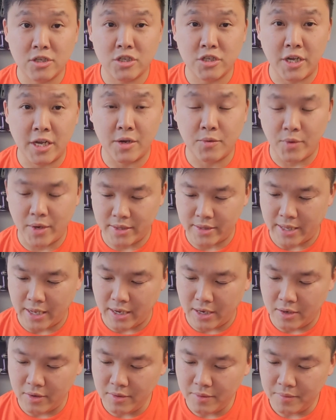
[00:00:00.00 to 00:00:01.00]
share right
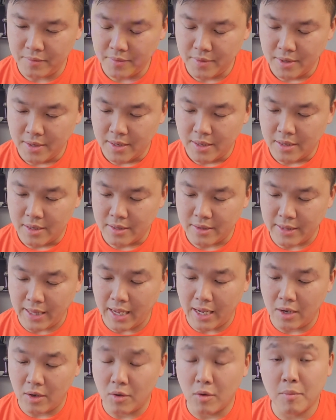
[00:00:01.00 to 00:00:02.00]
now.
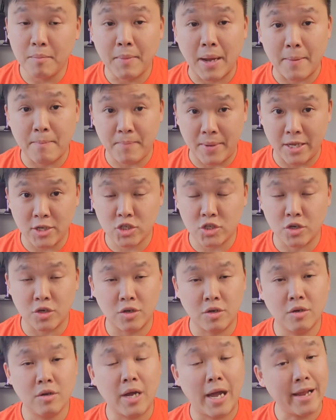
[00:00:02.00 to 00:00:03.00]
Now my
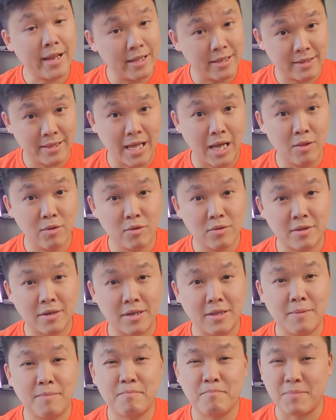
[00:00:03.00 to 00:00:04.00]
picture, I can download
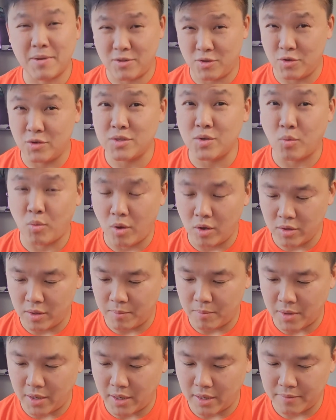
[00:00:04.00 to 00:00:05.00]
it, but there's a
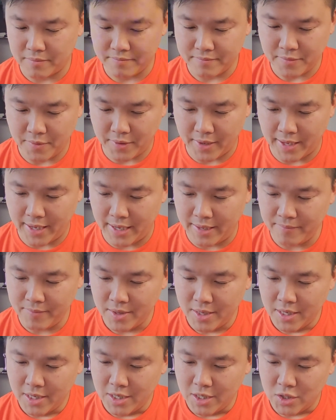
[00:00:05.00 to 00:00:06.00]
watermark, okay?
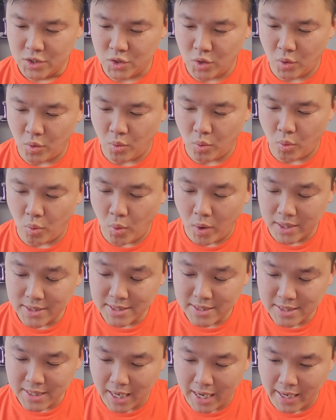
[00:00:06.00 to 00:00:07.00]
So
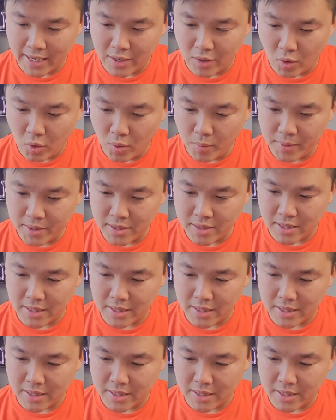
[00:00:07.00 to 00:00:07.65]
once I open